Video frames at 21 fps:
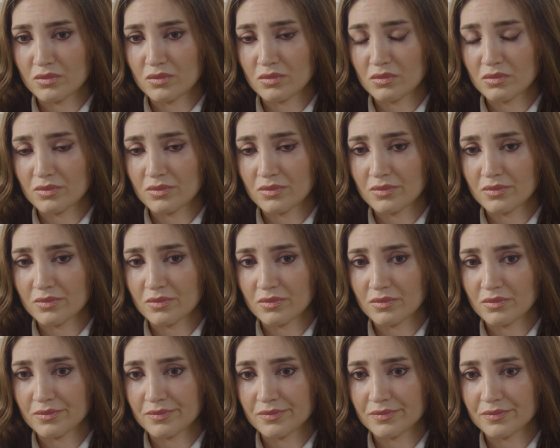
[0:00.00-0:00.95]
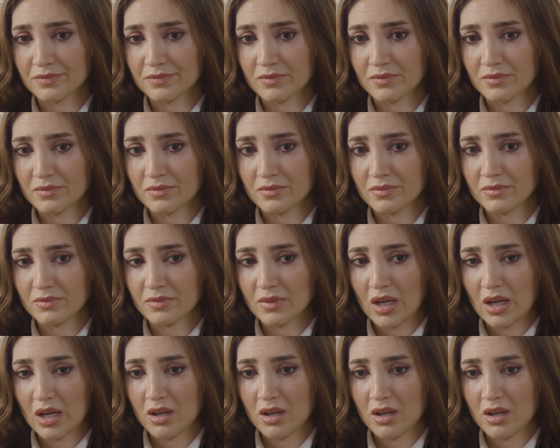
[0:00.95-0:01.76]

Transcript: (no one is talking)